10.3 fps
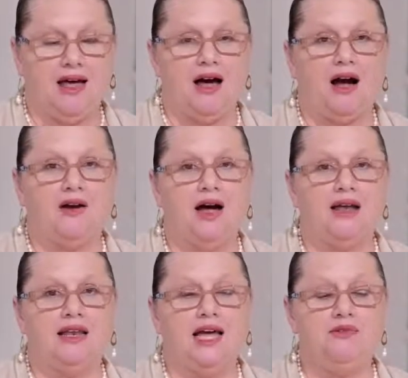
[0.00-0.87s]
Our
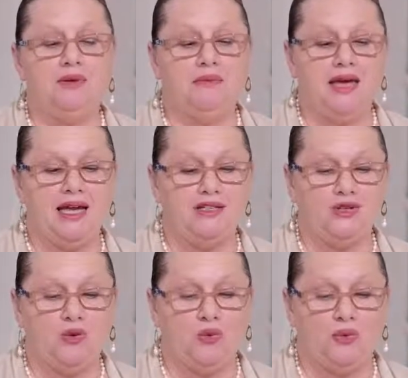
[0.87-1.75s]
hotline remains
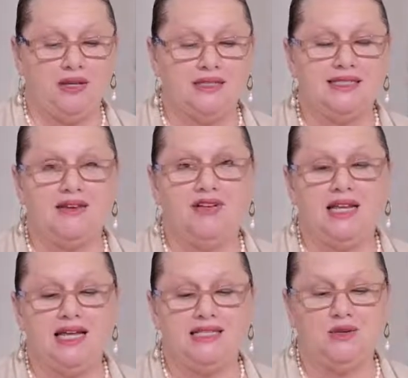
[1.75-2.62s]
open 7
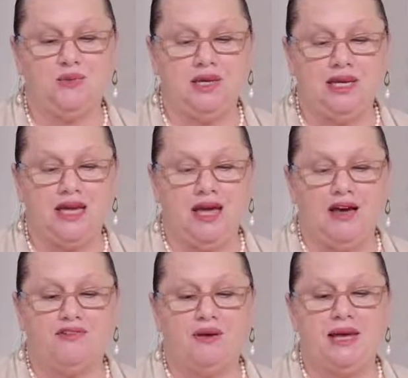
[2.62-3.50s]
days a week
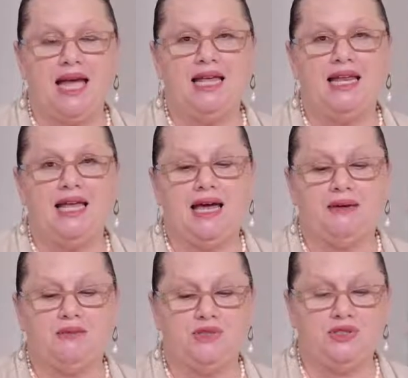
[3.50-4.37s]
from 8
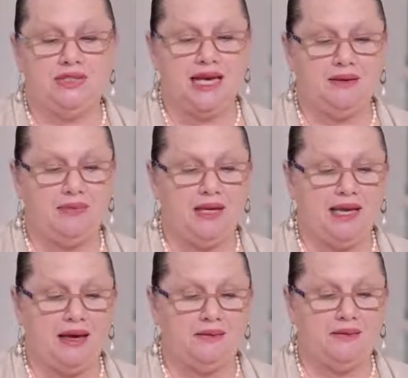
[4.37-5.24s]
a.m. to 10
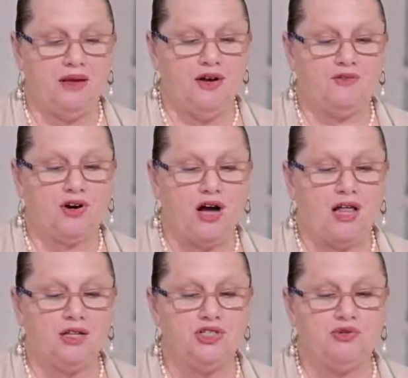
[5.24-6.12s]
p.m. For
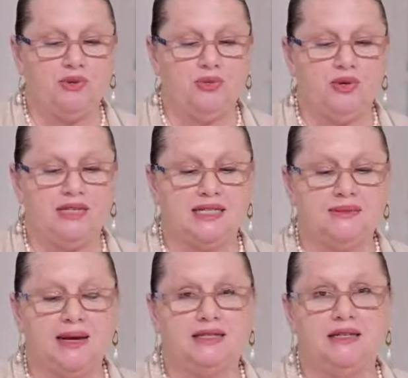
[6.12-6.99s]
callers to report
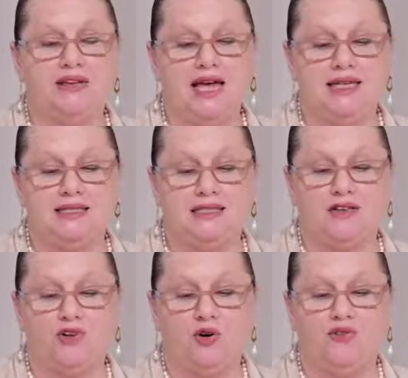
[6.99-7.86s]
suspected cases
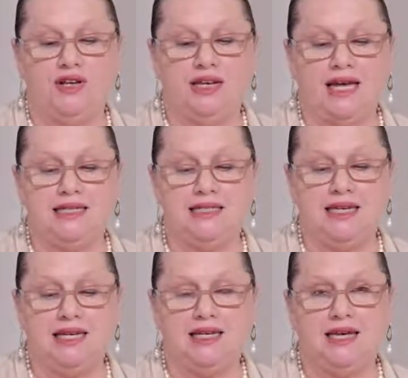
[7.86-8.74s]
of
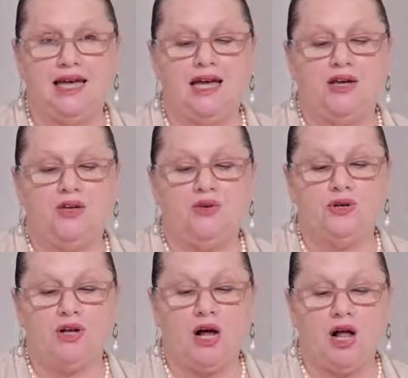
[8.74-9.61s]
COVID-19, you
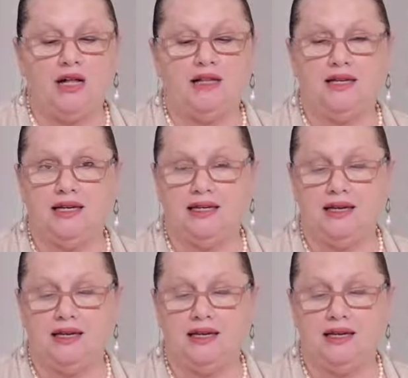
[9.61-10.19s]
can call